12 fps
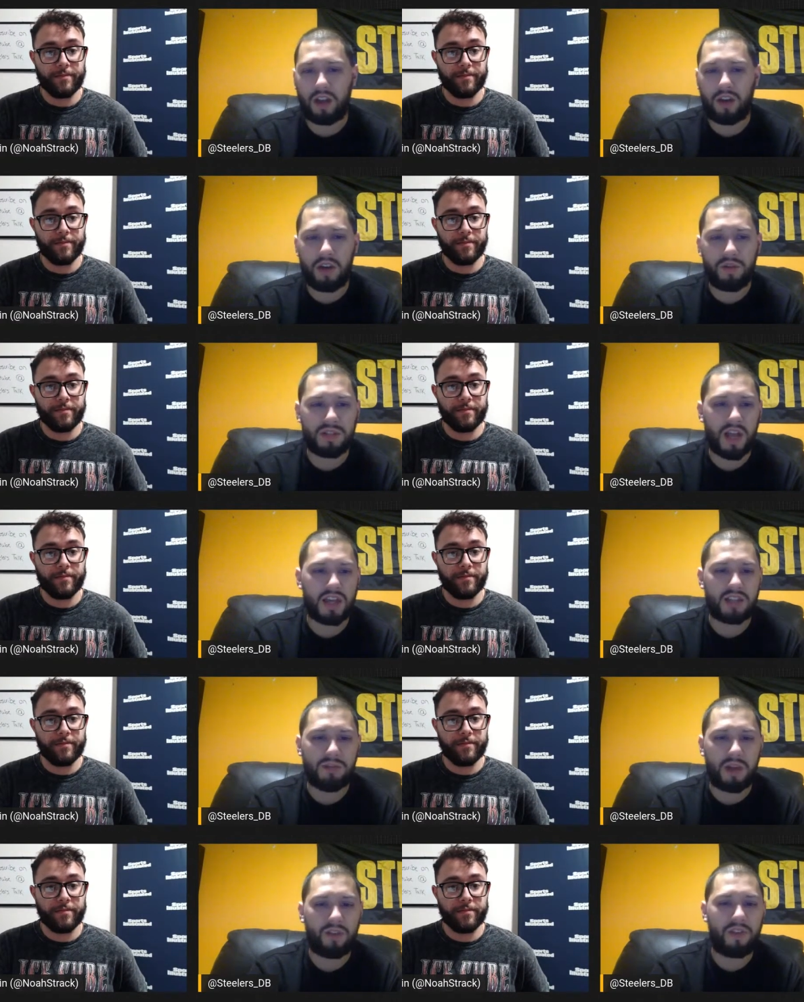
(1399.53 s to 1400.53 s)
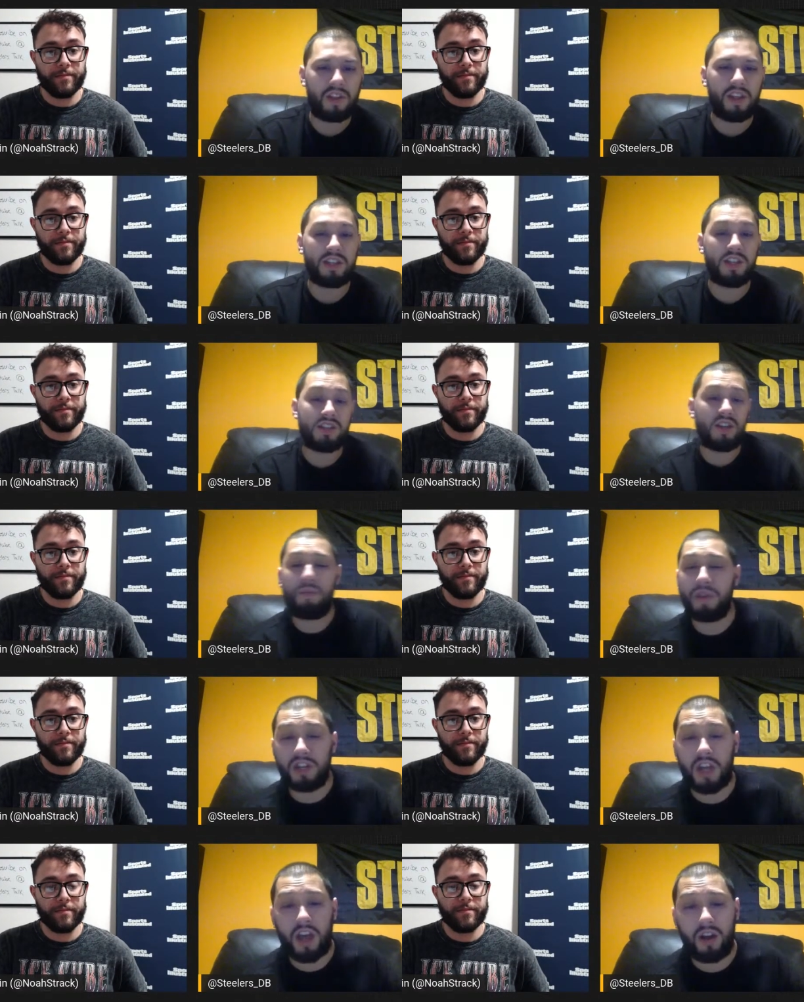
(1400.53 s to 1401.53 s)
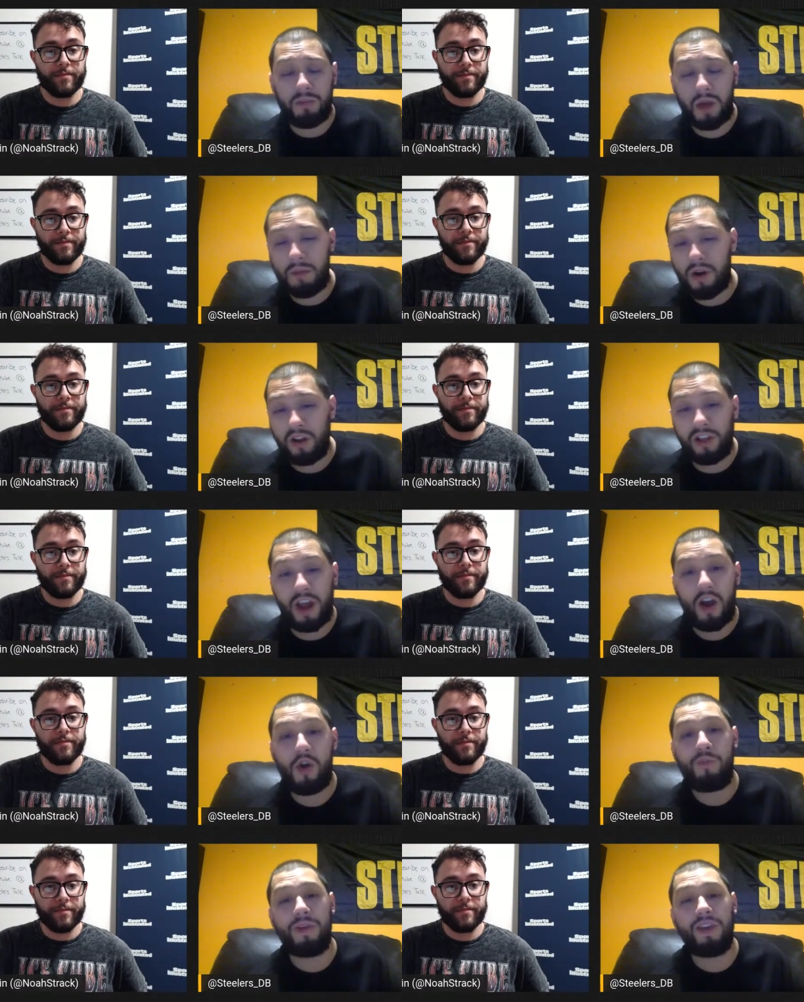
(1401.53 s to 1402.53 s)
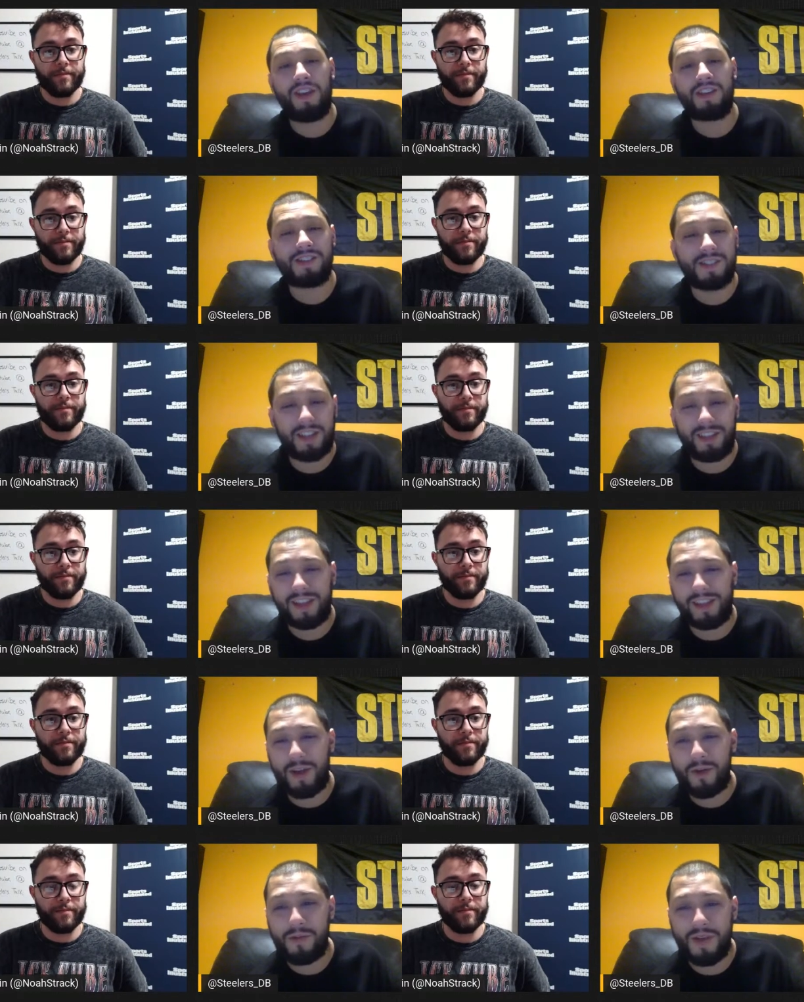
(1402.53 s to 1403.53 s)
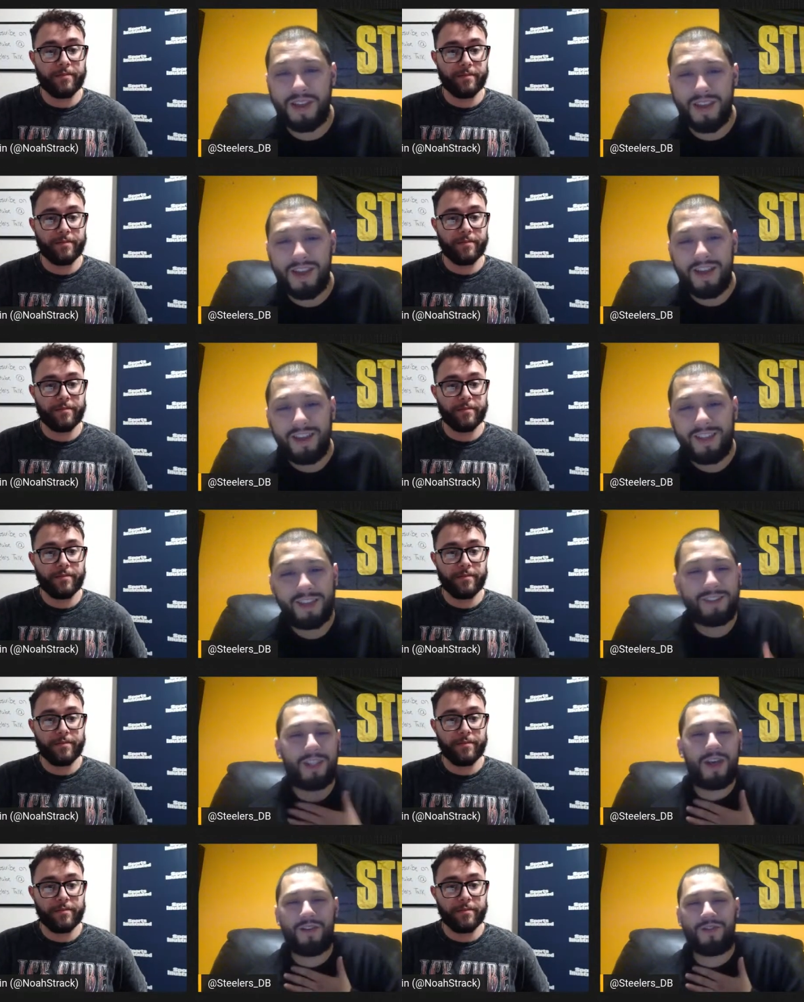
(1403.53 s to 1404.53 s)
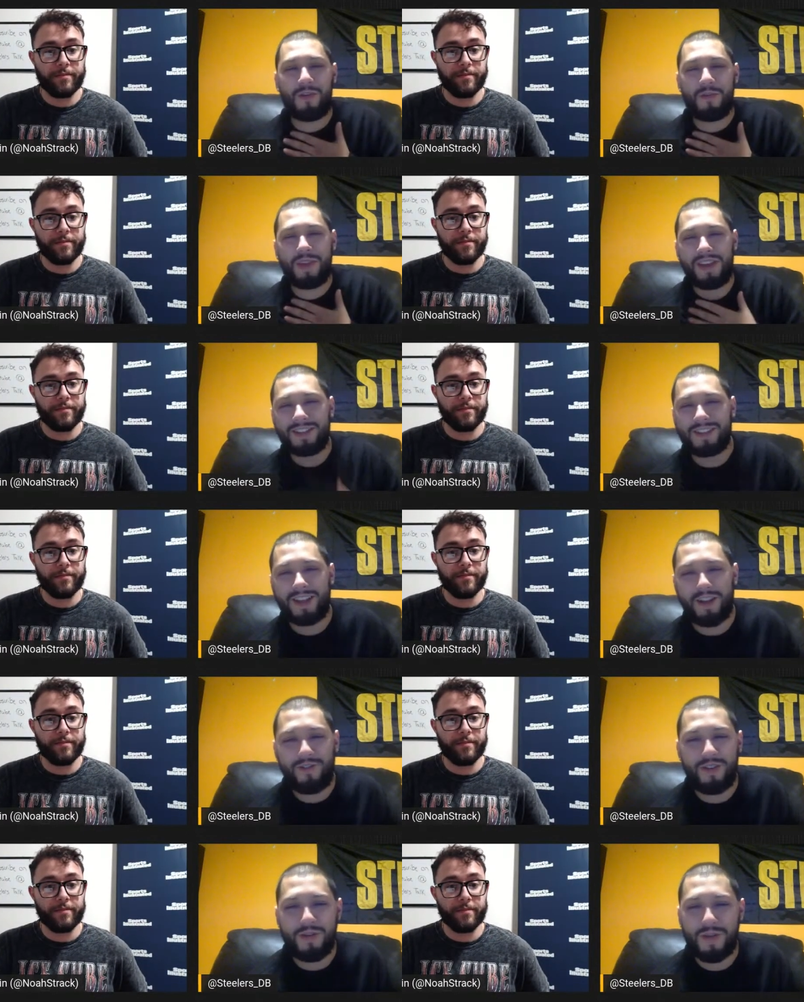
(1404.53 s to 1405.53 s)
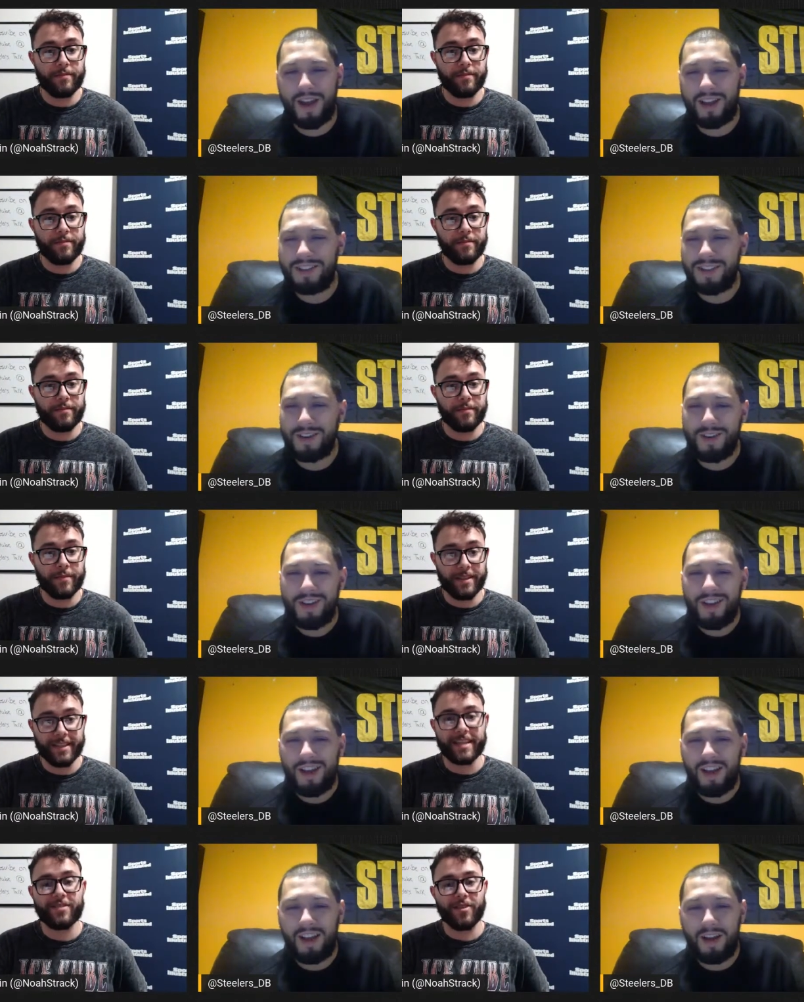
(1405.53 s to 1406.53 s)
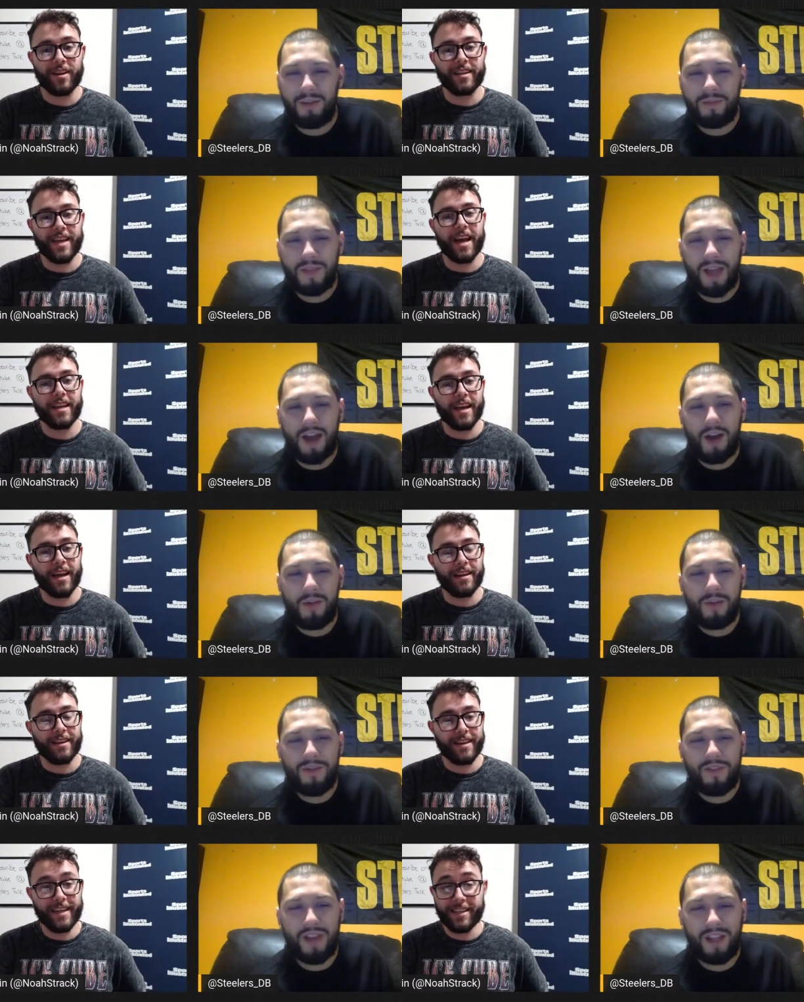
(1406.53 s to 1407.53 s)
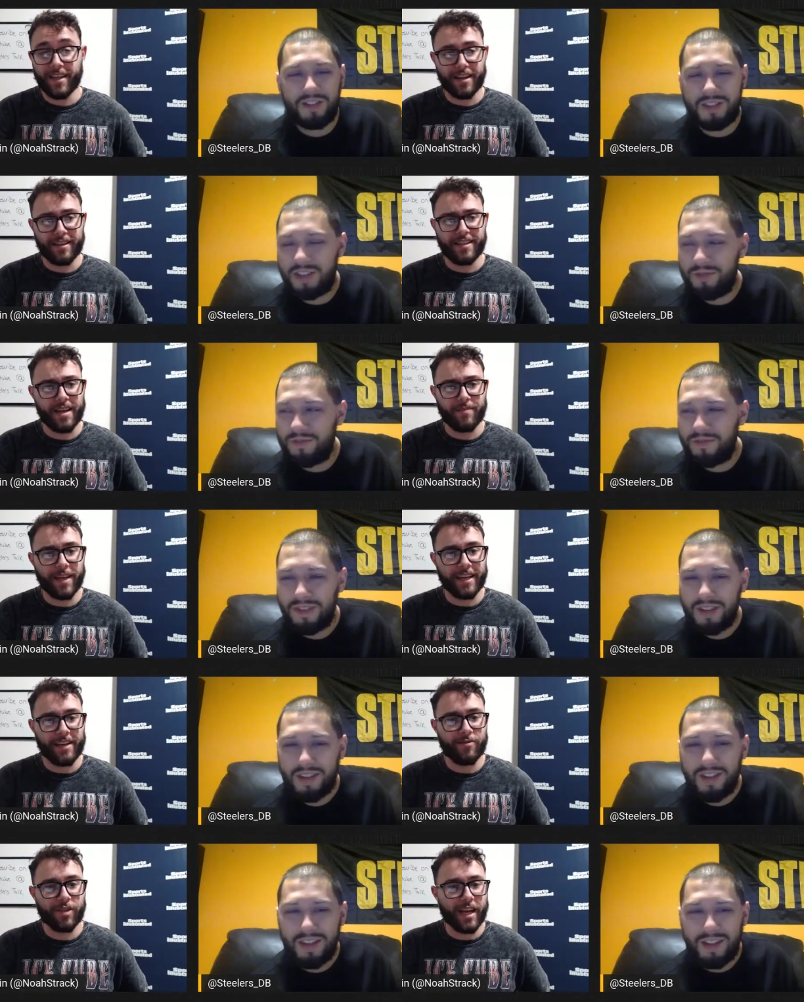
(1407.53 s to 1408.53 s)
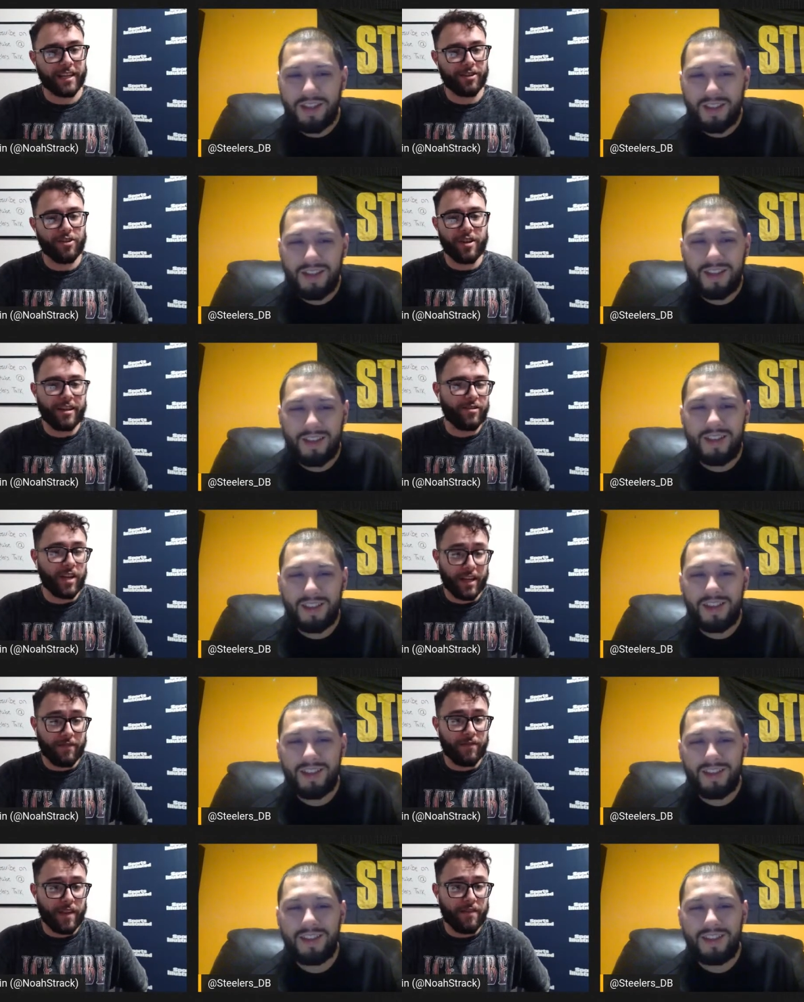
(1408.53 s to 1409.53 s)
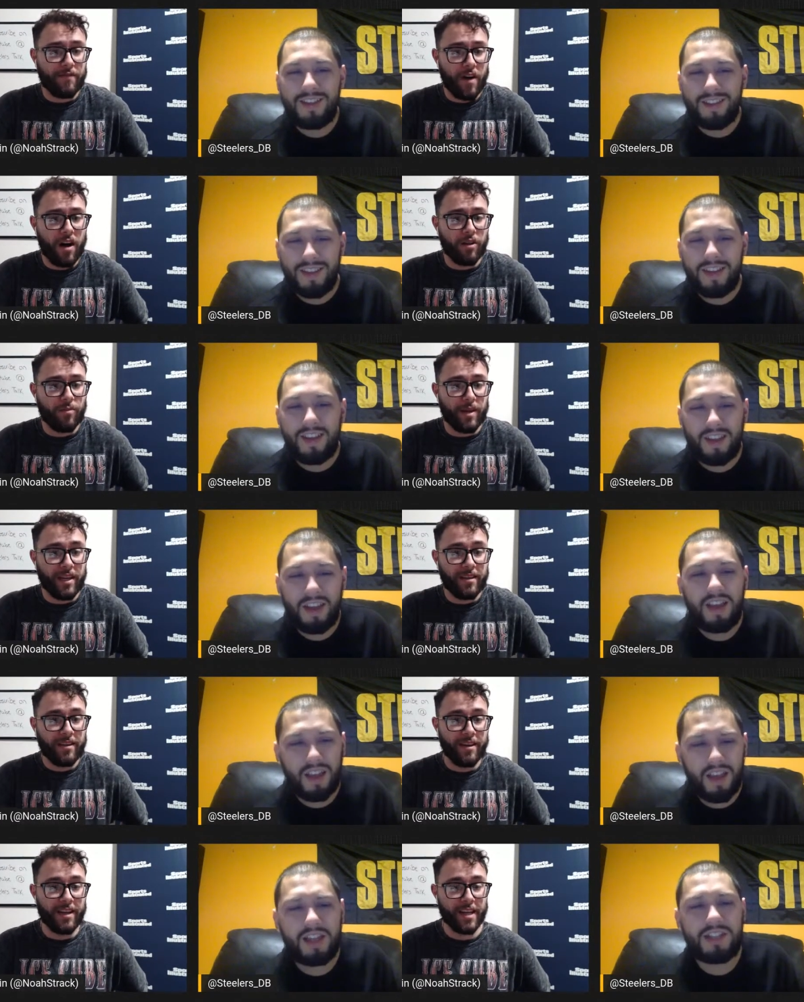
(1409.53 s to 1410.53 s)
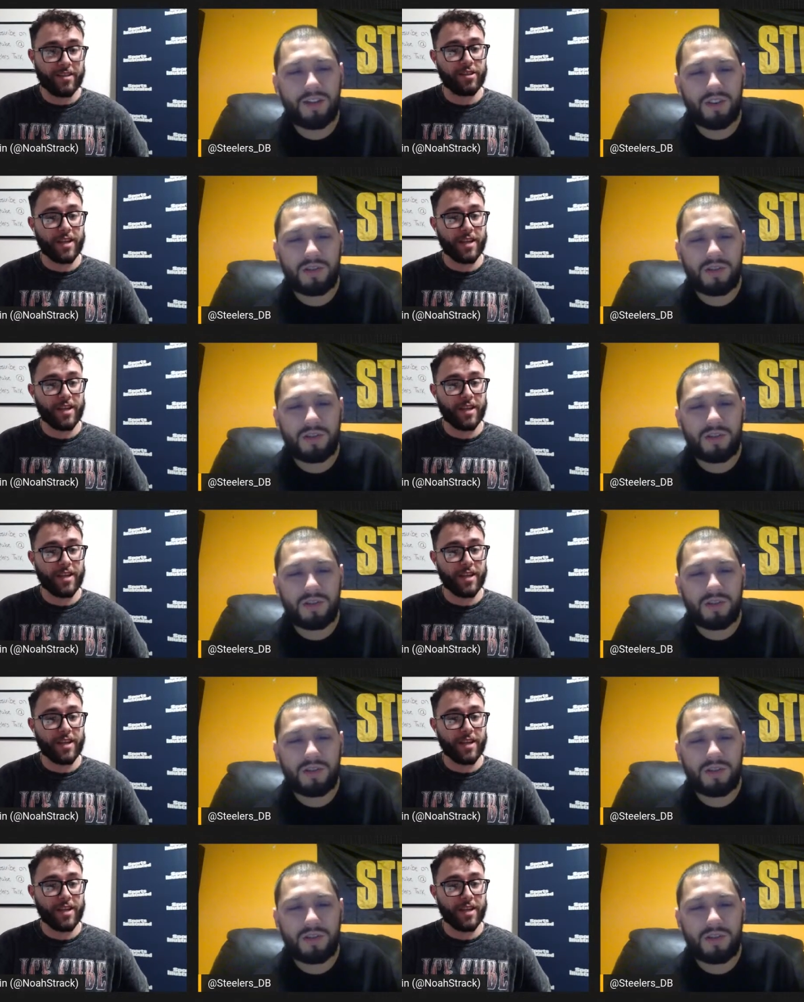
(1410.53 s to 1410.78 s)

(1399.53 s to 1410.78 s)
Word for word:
Speaker 1: I know he was asked about if he thinks he's going to be shadowed by Marlon. I hope he is because I think that would be that's love for me
Speaker 2: as like a film guy. So that's um, what. Yeah, I, yeah. He said the same thing. He was like, dude. He's like, if they follow me, that's, a